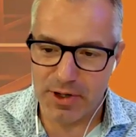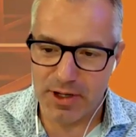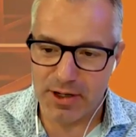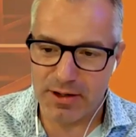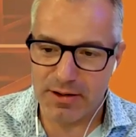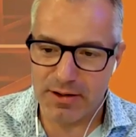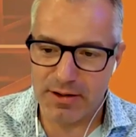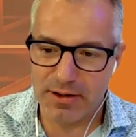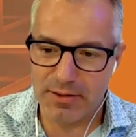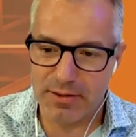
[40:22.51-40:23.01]

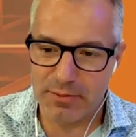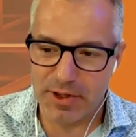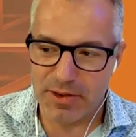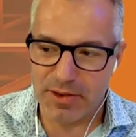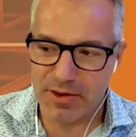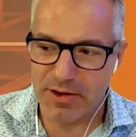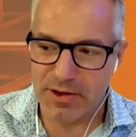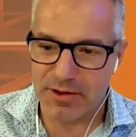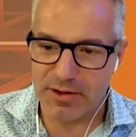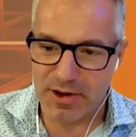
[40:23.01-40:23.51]
But
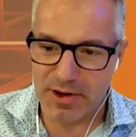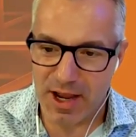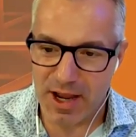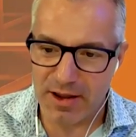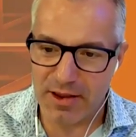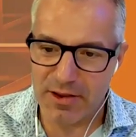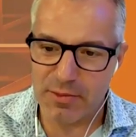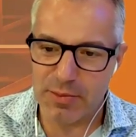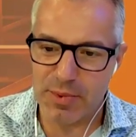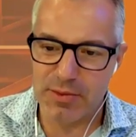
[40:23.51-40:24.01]
then you
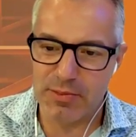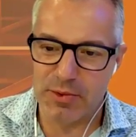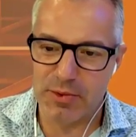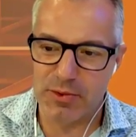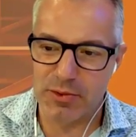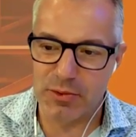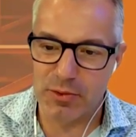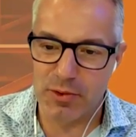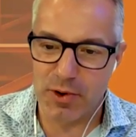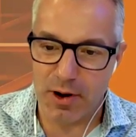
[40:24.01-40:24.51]
got other
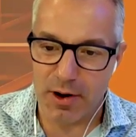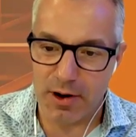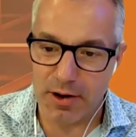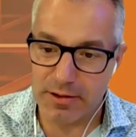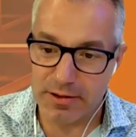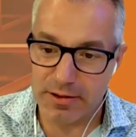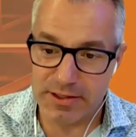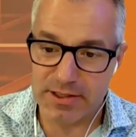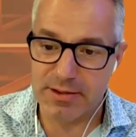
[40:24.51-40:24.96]
people who are